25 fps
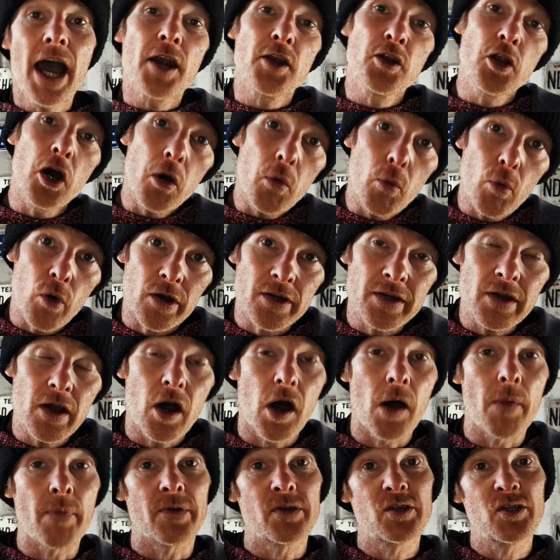Not one
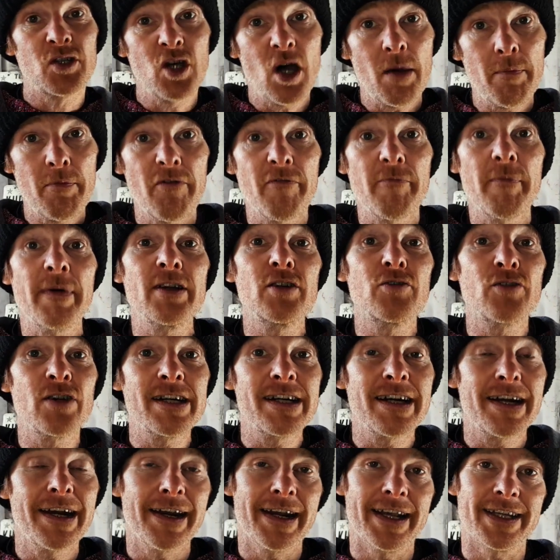on the top of my
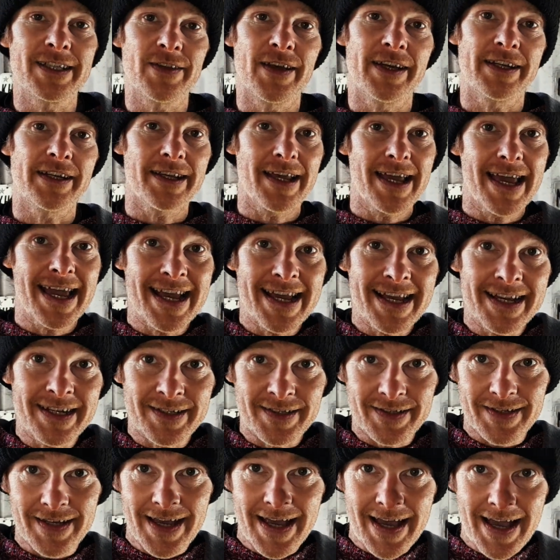drinking list that
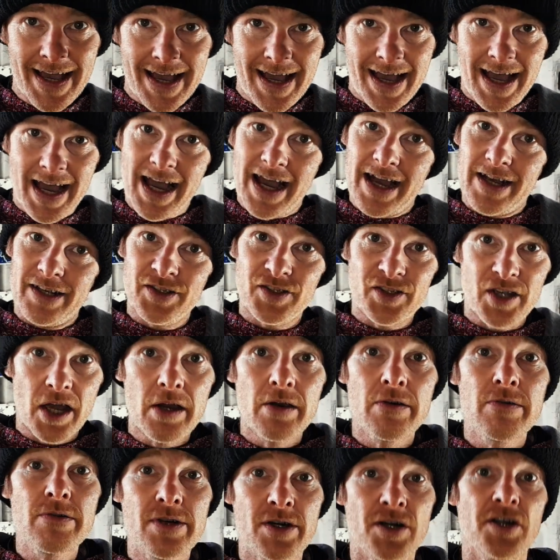is
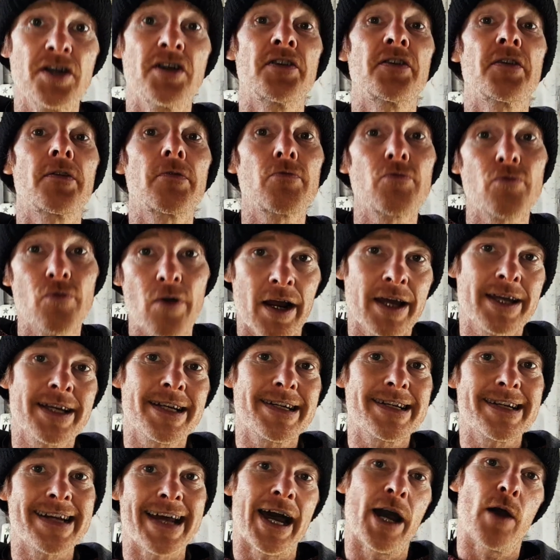so good
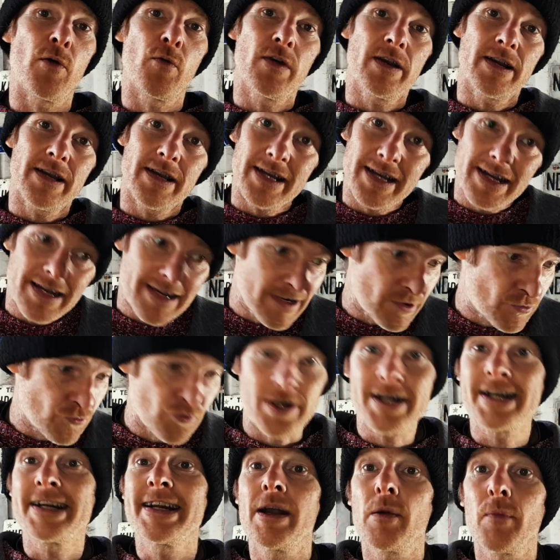right now.
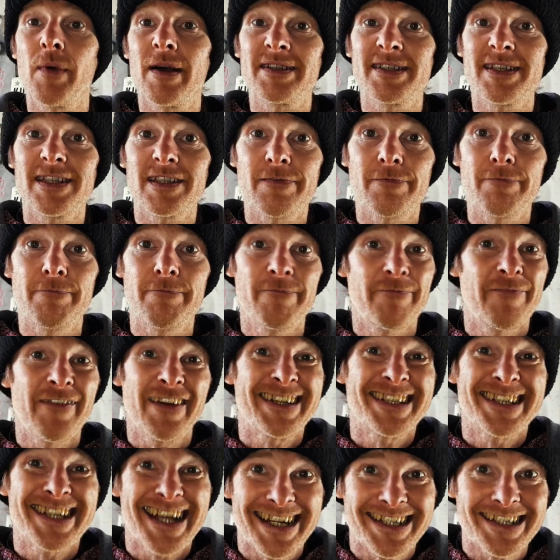Drink it whilst it's
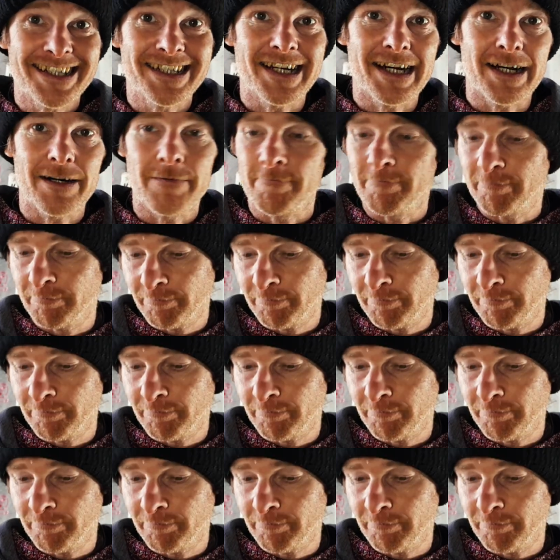fantastic.